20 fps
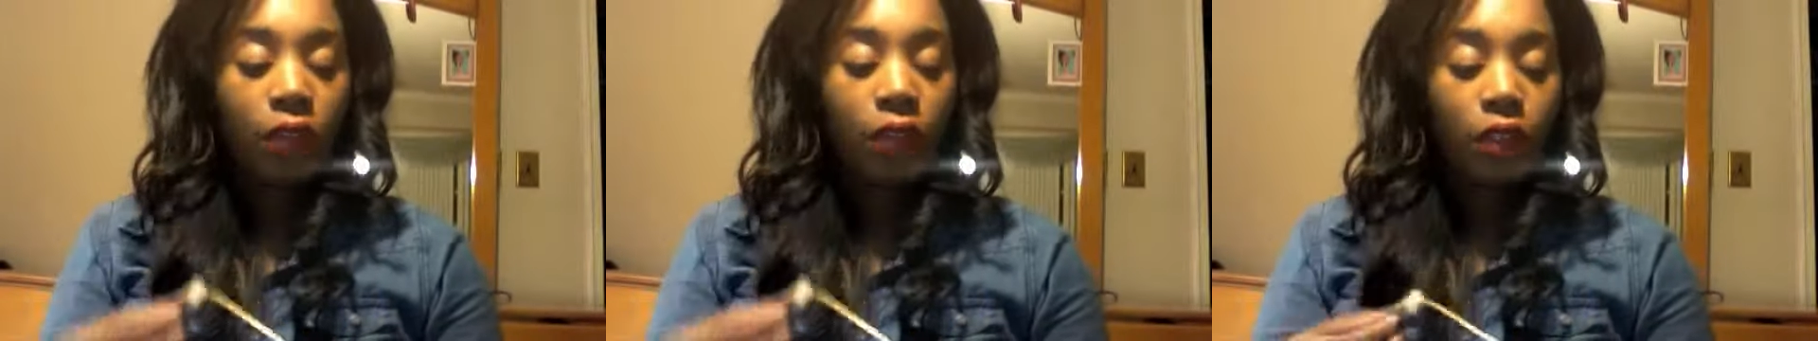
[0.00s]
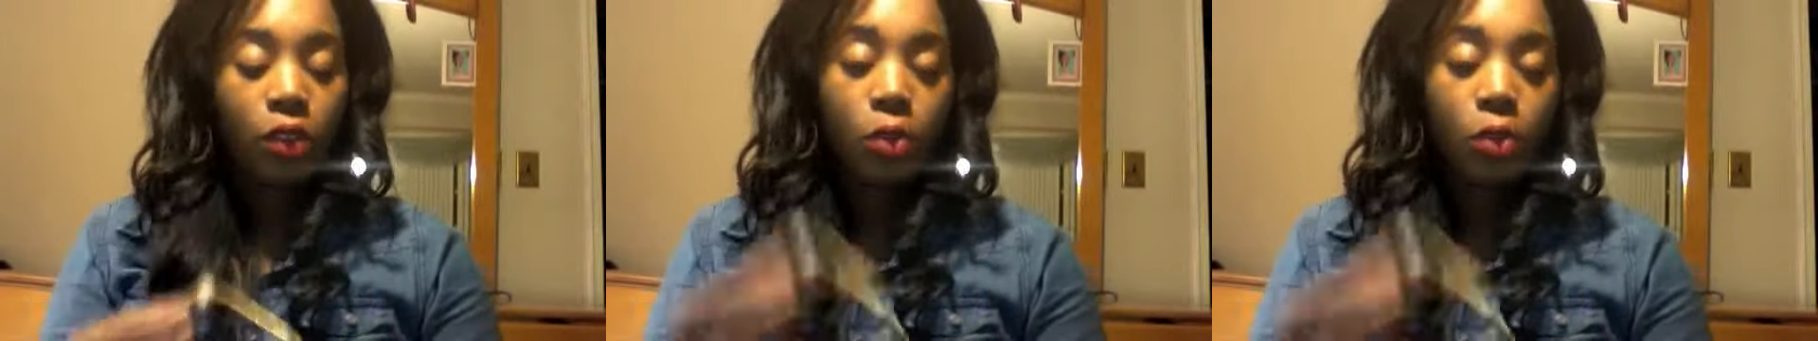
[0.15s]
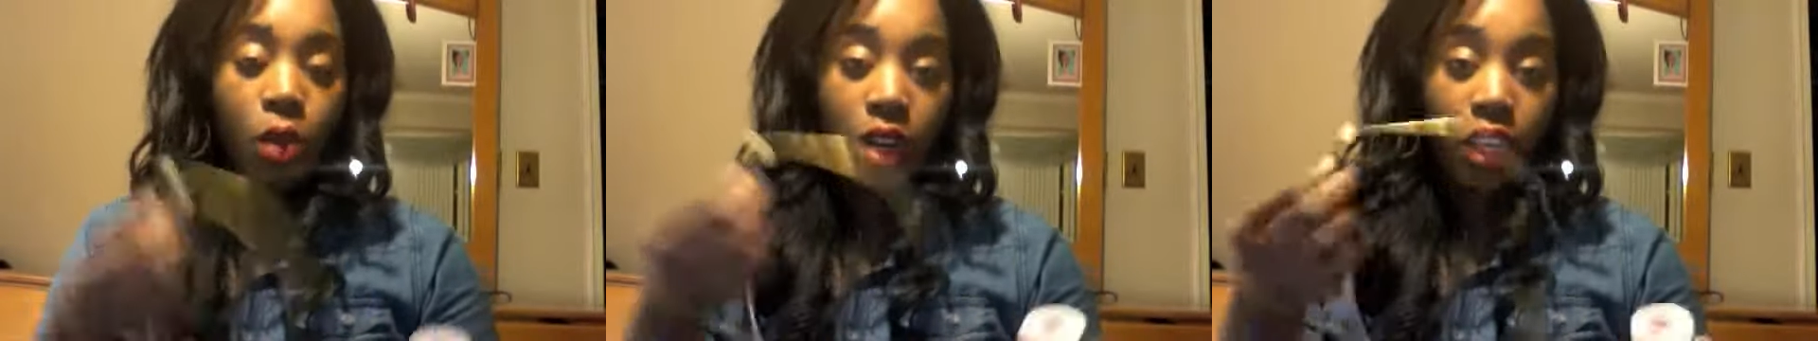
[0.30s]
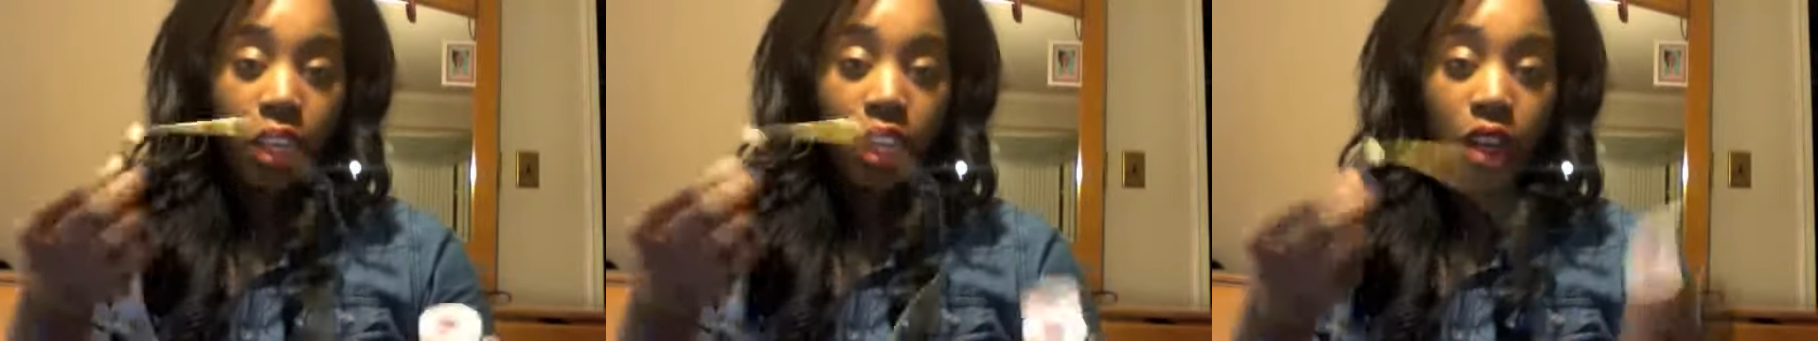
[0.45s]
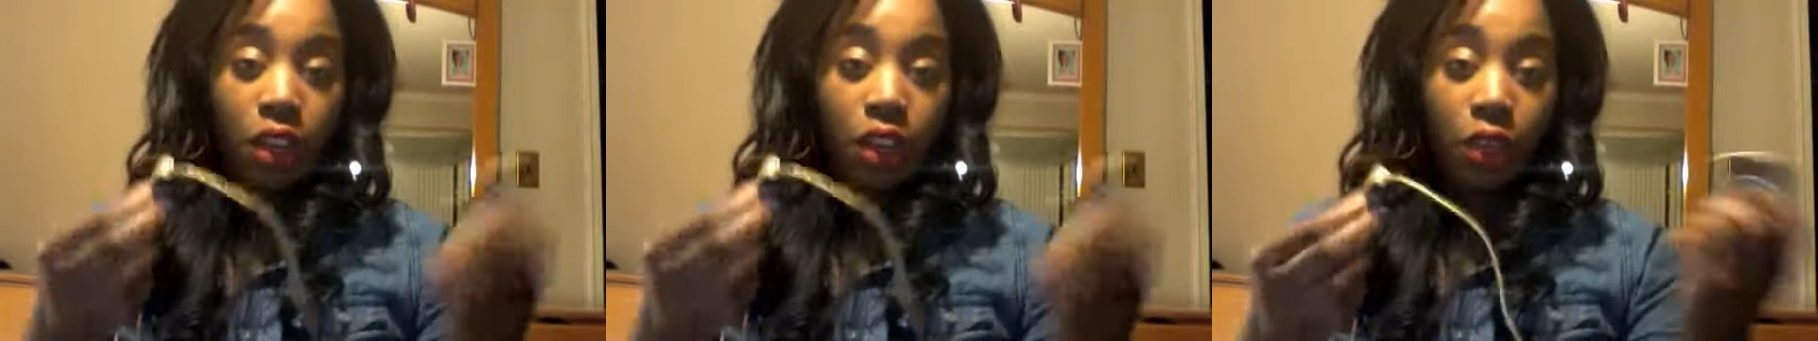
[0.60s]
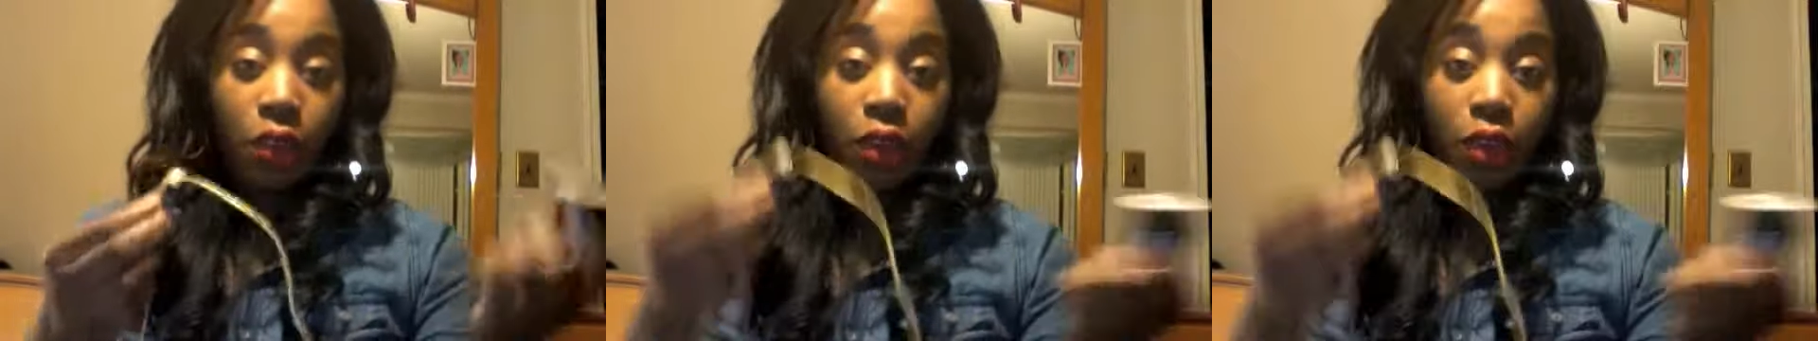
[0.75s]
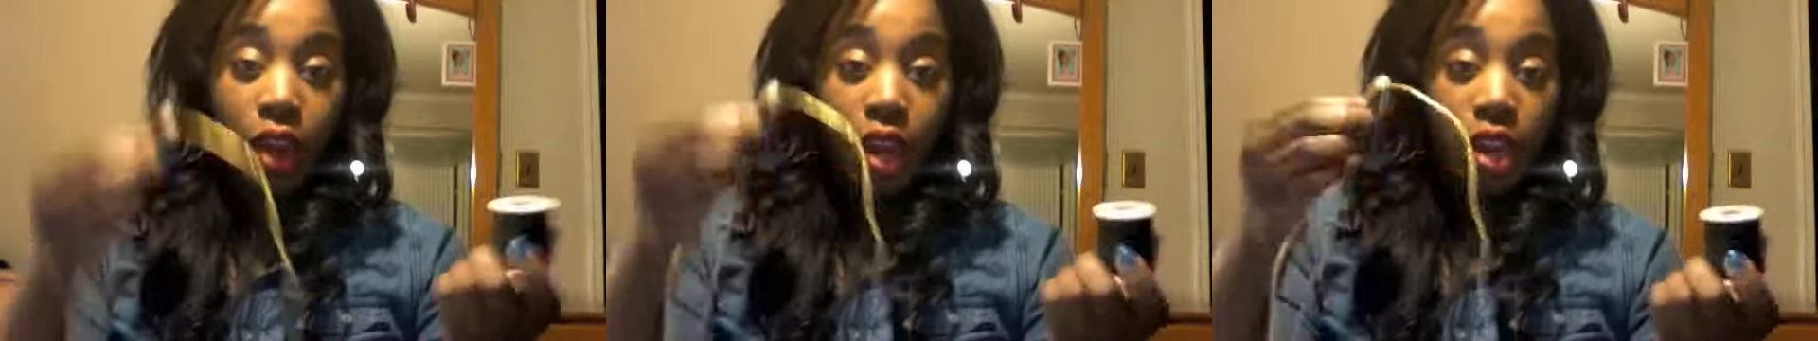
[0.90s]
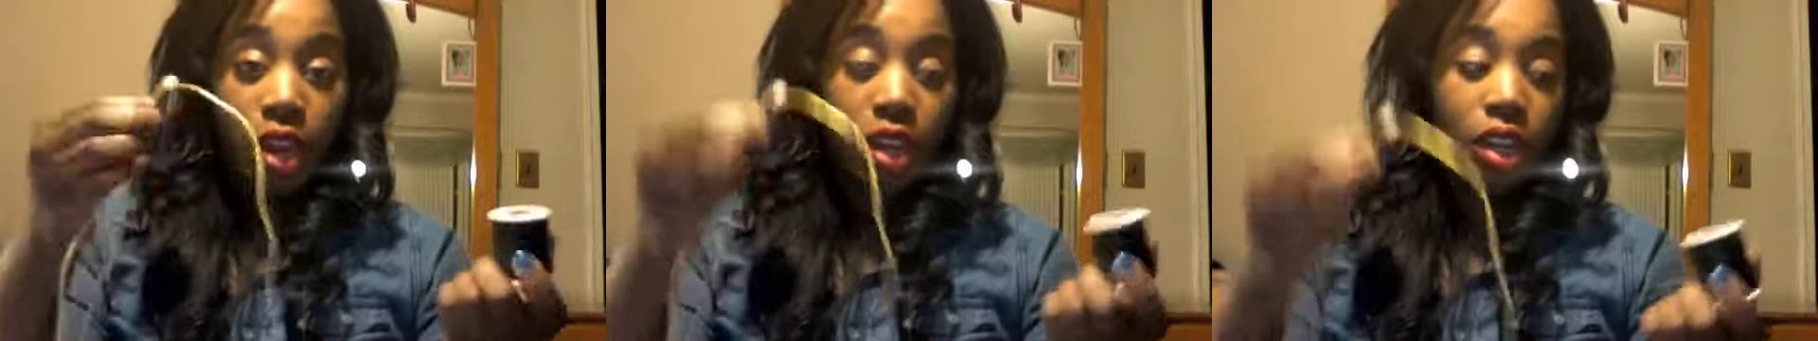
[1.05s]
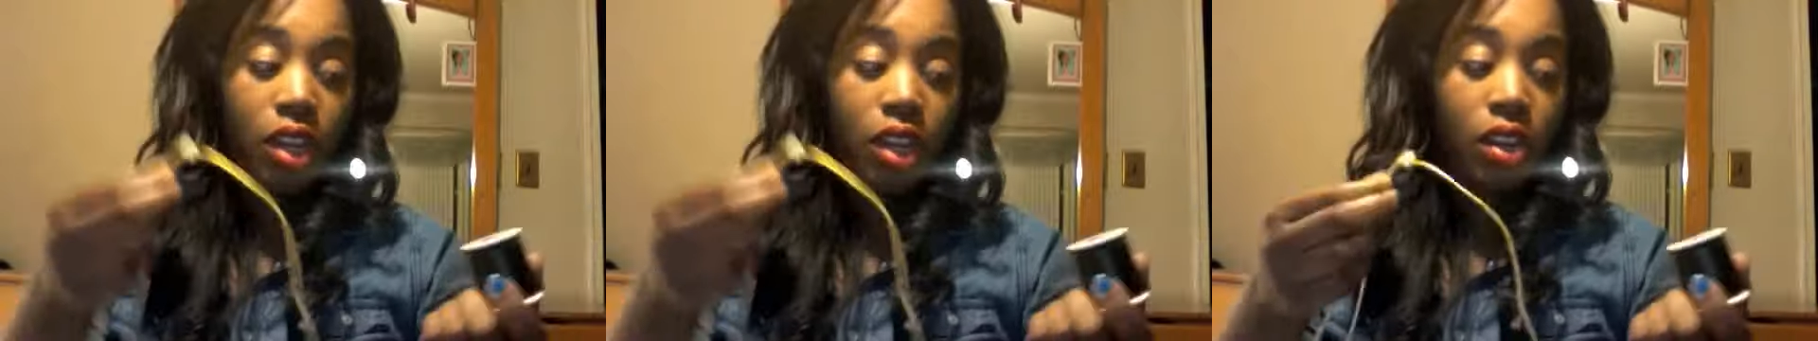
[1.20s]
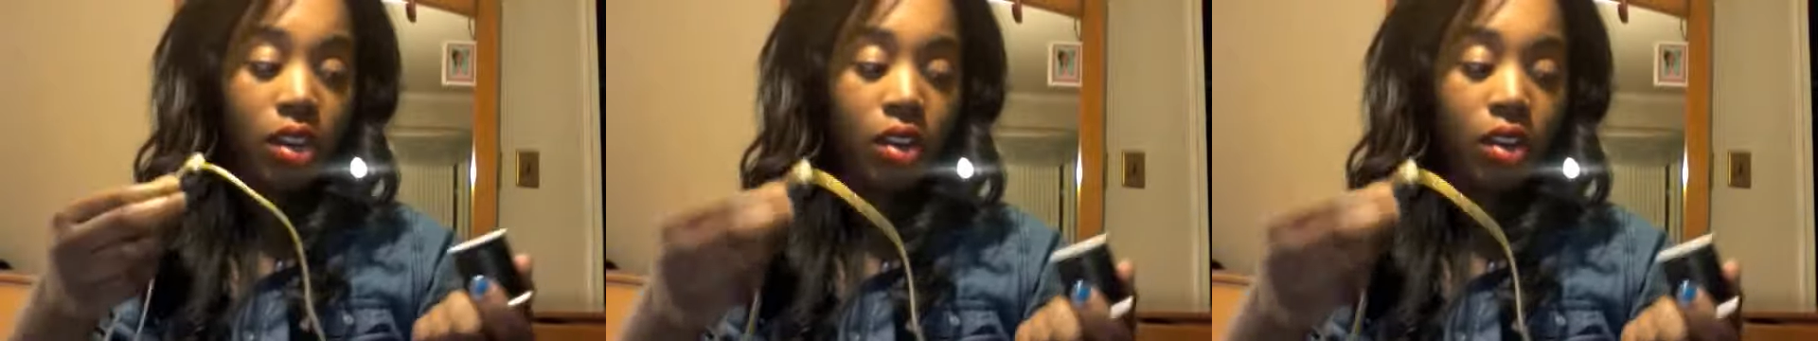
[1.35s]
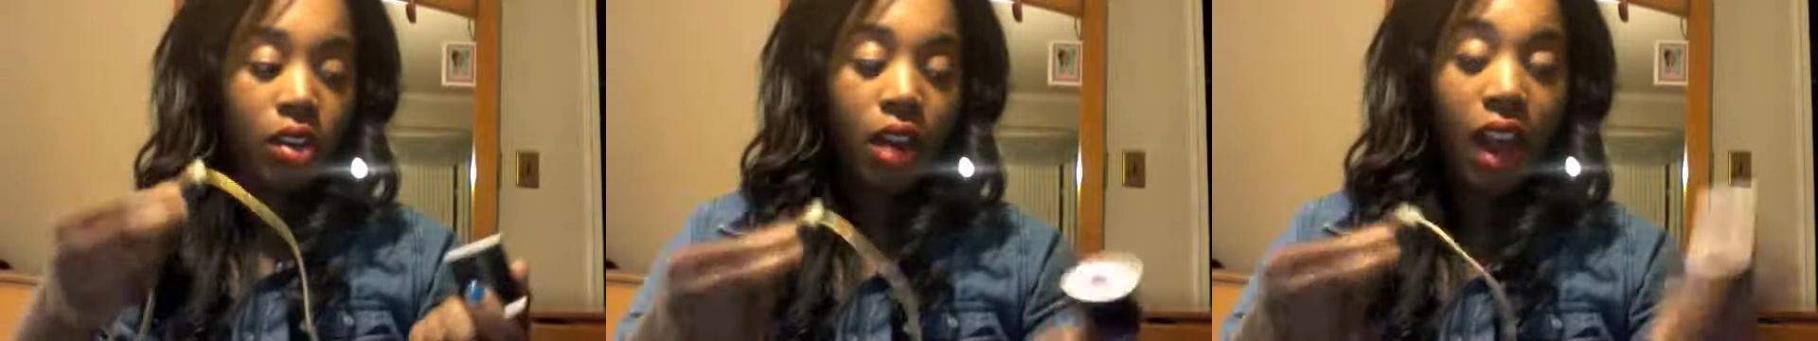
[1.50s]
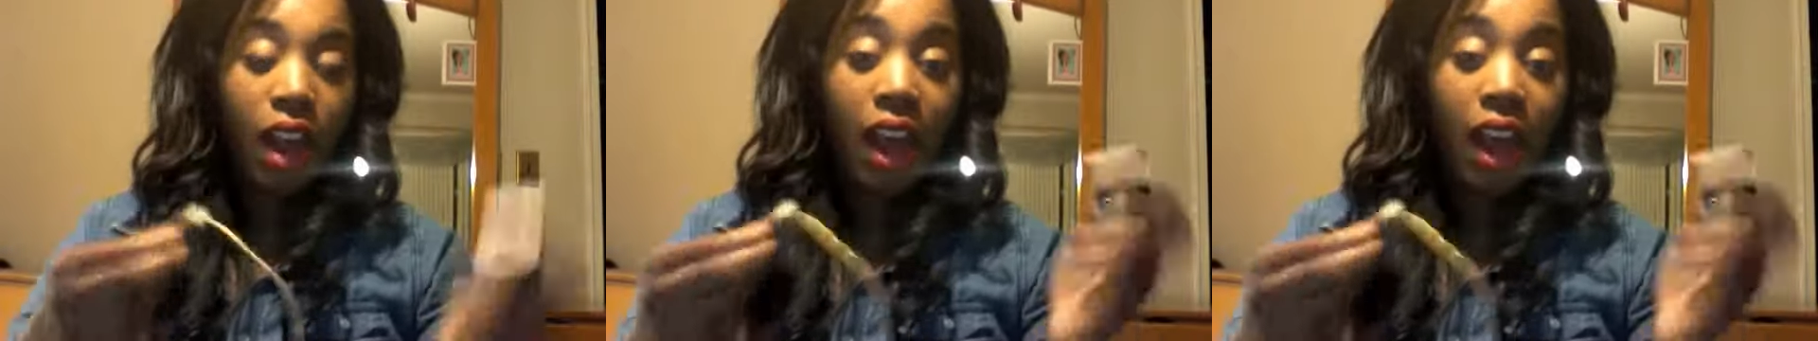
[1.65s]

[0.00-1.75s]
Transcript: you want to get your thread and needle.